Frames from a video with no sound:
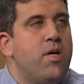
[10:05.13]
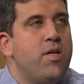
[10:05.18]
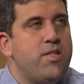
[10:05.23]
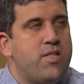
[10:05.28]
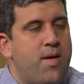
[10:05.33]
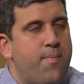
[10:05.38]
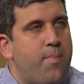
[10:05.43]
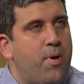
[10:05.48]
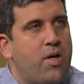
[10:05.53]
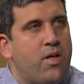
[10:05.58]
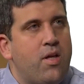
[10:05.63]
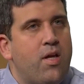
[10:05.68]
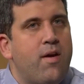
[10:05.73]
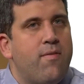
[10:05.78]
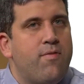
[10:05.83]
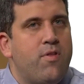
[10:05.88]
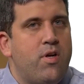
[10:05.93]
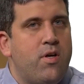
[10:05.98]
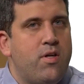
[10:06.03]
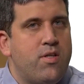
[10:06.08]
Typically,
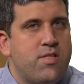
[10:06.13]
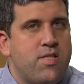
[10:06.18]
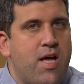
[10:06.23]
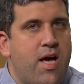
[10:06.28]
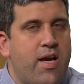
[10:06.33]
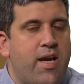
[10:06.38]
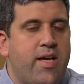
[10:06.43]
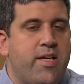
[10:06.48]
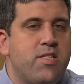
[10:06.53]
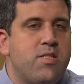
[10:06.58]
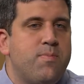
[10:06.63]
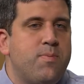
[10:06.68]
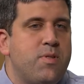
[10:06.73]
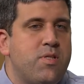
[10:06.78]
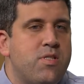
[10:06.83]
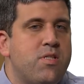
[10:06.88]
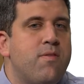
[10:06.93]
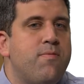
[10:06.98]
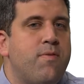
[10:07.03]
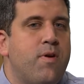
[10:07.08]
if there is not a
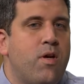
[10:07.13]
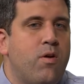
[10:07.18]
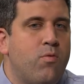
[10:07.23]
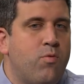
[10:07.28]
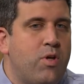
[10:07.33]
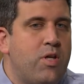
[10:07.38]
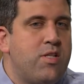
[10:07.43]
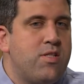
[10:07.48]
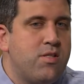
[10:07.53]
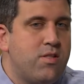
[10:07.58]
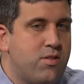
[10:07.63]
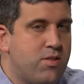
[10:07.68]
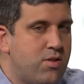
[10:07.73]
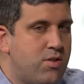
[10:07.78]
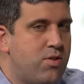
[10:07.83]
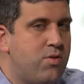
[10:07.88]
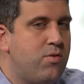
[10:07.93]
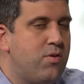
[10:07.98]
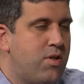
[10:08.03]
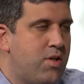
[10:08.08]
specific reason to
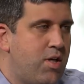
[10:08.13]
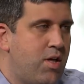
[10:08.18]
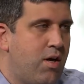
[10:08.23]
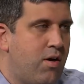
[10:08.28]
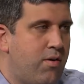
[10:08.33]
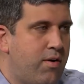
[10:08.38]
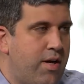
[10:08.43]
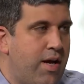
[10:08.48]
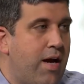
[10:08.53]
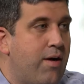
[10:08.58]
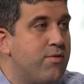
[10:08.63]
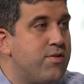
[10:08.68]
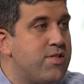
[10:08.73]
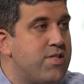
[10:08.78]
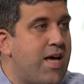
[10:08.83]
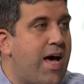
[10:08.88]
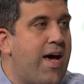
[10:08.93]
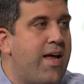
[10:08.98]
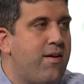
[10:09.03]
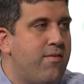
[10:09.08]
do the DRE
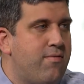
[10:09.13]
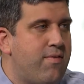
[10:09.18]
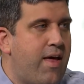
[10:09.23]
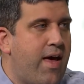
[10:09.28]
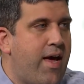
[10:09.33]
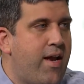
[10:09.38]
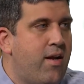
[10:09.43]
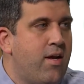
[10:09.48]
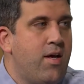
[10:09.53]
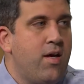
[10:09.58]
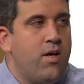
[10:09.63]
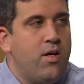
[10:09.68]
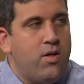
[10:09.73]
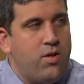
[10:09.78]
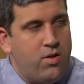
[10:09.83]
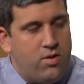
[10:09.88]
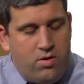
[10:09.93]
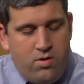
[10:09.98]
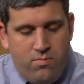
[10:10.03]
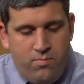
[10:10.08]
outside of that,
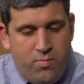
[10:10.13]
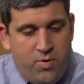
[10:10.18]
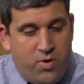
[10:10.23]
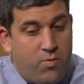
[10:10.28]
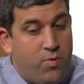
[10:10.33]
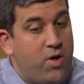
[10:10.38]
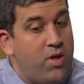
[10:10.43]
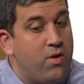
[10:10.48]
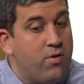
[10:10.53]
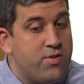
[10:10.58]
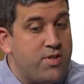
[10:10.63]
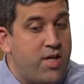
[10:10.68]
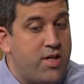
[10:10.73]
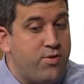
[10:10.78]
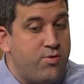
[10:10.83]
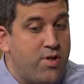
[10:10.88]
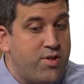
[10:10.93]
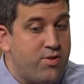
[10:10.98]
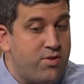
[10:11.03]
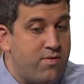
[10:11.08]
between those age
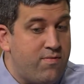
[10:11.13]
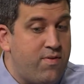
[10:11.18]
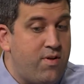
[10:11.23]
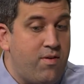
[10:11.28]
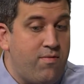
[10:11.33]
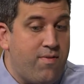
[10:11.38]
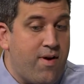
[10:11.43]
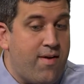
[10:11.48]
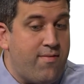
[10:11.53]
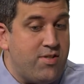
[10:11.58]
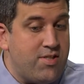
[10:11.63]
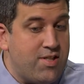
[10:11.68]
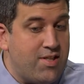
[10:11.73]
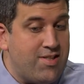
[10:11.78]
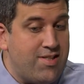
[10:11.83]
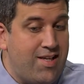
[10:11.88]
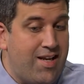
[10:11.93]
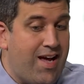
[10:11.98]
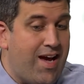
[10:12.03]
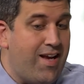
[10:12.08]
ranges of 55 and
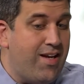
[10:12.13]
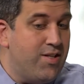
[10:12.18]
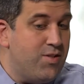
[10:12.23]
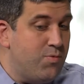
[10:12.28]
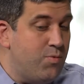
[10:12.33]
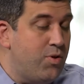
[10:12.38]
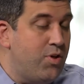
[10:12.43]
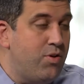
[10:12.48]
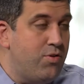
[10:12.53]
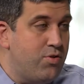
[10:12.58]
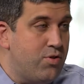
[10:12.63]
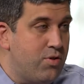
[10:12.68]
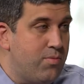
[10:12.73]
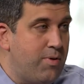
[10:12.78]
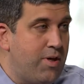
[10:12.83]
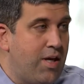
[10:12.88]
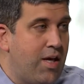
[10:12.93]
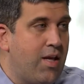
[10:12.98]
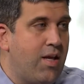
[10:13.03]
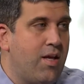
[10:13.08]
69 is when you should
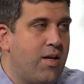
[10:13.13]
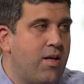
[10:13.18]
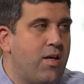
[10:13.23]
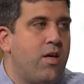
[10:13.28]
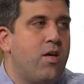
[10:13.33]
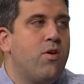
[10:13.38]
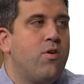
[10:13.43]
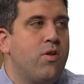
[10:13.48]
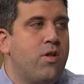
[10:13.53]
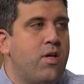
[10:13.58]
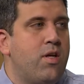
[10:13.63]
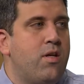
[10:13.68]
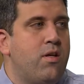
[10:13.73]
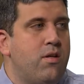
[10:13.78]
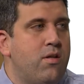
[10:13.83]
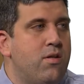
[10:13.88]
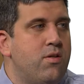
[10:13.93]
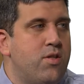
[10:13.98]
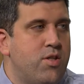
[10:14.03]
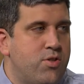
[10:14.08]
be getting a yearly
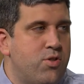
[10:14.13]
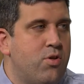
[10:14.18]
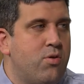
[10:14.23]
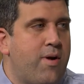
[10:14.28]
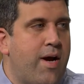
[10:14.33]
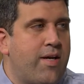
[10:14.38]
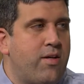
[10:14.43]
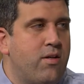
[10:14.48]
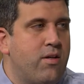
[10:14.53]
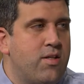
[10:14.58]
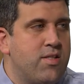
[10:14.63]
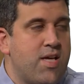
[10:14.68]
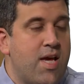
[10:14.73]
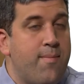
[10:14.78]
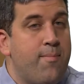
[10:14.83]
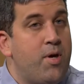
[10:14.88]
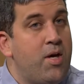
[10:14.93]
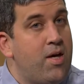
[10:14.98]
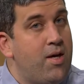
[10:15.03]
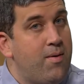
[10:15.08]
digital rectal
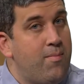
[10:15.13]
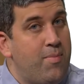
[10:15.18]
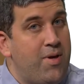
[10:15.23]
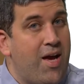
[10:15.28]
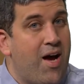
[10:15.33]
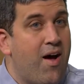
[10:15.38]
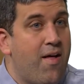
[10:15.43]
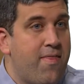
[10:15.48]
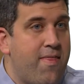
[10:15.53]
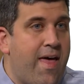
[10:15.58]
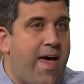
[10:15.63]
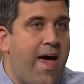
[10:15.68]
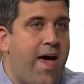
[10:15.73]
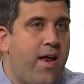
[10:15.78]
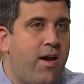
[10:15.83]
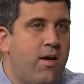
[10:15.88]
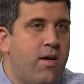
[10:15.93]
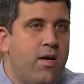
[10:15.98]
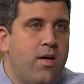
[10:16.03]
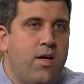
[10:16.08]
exam. Beyond
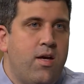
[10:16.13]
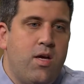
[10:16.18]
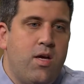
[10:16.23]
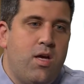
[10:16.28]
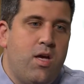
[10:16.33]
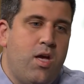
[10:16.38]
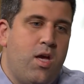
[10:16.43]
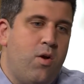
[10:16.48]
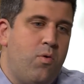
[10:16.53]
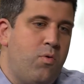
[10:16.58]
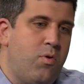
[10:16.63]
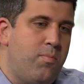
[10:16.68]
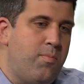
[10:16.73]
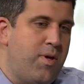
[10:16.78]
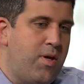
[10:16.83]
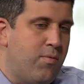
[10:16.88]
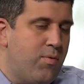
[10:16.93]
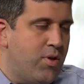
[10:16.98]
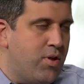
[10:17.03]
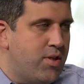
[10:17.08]
that, it would
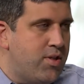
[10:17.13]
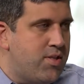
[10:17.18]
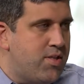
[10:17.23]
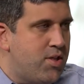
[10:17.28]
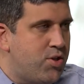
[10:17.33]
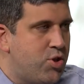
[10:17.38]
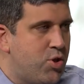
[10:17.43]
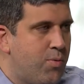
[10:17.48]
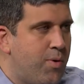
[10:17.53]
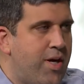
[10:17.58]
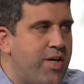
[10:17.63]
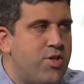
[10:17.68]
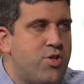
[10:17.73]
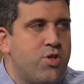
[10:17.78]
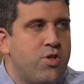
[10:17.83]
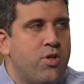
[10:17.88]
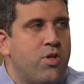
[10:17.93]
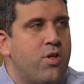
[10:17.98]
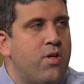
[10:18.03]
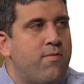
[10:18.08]
be really
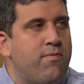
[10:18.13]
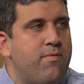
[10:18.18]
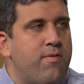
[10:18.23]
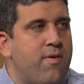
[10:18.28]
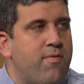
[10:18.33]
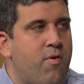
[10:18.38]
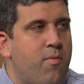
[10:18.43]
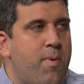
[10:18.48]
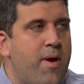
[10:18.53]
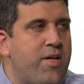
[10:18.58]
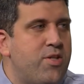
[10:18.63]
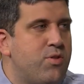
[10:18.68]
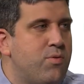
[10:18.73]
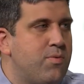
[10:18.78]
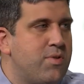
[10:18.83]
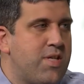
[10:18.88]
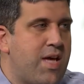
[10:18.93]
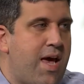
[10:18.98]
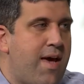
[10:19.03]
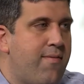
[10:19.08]
situational if a patient
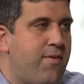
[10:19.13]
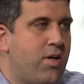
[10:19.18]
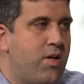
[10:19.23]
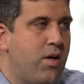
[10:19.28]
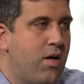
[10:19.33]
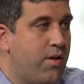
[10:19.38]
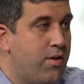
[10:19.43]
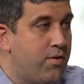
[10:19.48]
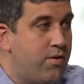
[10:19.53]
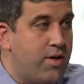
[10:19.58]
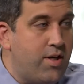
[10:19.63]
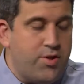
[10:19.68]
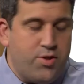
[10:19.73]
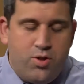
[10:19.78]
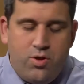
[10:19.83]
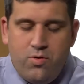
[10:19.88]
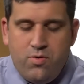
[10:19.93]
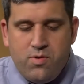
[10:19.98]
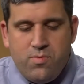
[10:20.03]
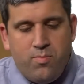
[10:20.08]
was having other
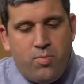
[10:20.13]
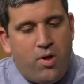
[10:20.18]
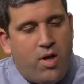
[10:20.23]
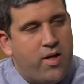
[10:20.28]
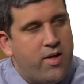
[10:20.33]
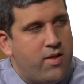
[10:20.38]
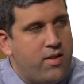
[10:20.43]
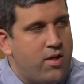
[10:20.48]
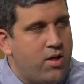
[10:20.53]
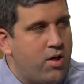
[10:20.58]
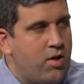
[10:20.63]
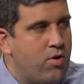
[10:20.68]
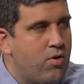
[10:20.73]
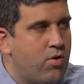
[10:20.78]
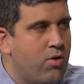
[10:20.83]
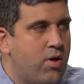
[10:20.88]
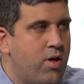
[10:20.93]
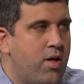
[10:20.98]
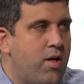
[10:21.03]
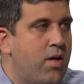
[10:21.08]
issues, blood in the
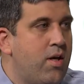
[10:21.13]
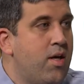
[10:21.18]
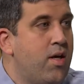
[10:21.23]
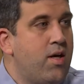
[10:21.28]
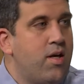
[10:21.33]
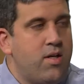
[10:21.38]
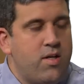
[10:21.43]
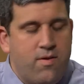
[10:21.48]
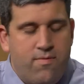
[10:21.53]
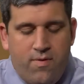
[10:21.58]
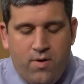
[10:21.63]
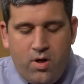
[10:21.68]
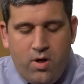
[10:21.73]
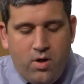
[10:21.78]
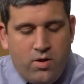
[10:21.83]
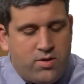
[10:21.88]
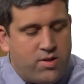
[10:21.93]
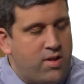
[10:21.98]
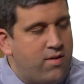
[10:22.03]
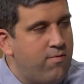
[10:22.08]
urine,
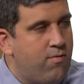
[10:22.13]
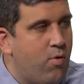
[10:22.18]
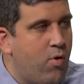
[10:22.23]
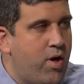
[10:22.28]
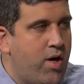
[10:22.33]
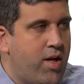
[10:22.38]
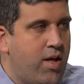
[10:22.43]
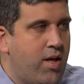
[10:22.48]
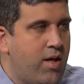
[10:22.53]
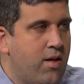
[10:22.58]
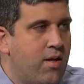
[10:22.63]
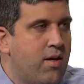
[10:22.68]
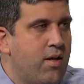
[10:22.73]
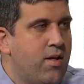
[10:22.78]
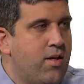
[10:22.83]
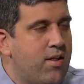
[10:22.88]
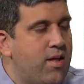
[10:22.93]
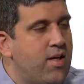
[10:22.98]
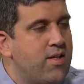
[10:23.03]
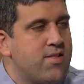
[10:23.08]
difficulty voiding,
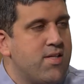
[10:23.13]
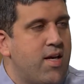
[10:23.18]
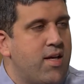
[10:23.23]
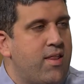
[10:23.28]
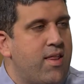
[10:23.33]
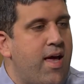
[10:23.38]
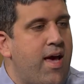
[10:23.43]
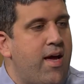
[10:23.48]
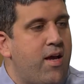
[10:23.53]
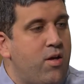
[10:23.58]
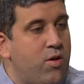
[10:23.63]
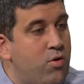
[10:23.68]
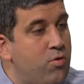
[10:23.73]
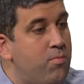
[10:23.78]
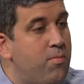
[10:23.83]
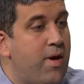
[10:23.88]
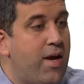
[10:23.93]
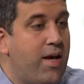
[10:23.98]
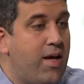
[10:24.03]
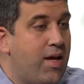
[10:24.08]
things like that, you
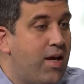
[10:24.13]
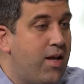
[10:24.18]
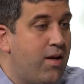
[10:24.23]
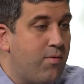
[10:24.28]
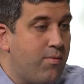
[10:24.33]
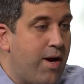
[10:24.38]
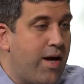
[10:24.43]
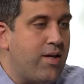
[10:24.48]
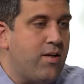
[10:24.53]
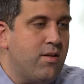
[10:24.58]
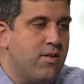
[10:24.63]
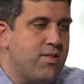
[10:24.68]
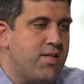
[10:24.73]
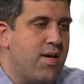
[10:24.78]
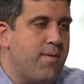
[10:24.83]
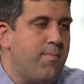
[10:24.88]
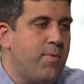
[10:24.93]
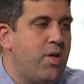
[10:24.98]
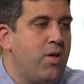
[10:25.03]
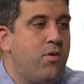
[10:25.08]
may get a rectal
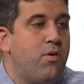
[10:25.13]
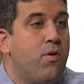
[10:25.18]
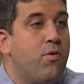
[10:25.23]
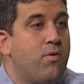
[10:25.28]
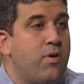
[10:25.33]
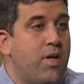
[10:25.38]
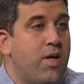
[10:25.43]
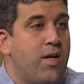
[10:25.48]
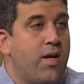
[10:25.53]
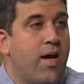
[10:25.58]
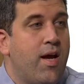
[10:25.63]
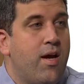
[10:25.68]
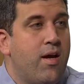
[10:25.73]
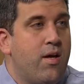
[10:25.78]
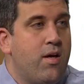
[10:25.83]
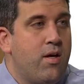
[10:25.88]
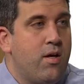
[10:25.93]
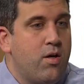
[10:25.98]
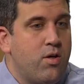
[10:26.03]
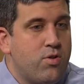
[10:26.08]
exam, but you don't need a
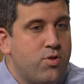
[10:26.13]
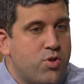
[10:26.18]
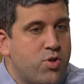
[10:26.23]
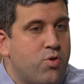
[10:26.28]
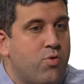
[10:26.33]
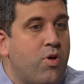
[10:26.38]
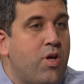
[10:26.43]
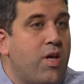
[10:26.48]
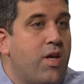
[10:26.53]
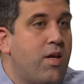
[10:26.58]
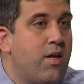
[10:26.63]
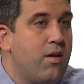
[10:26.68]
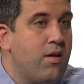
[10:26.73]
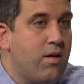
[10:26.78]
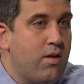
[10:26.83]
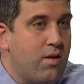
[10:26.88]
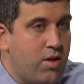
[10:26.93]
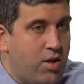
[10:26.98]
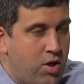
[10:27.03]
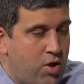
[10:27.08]
screening
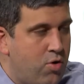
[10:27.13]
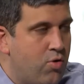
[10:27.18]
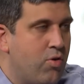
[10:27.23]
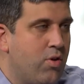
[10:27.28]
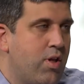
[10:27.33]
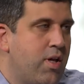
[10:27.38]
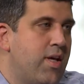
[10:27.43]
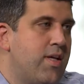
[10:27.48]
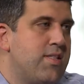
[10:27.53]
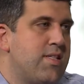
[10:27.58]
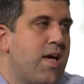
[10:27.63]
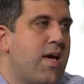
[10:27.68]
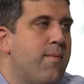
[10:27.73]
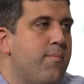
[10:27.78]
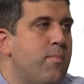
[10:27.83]
yearly exam.